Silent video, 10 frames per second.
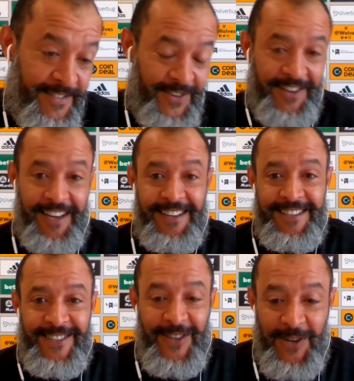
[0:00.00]
Okay,
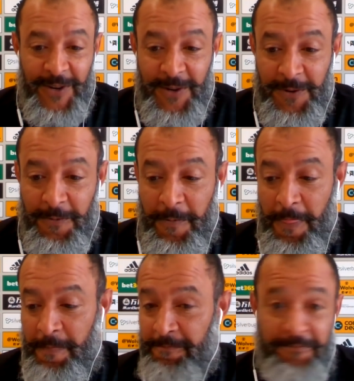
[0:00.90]
so
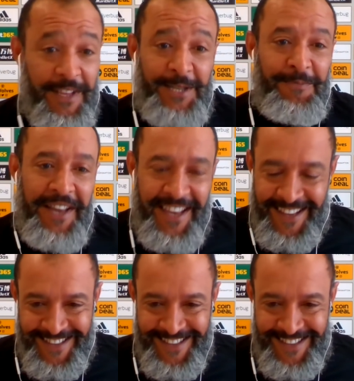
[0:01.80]
let's play.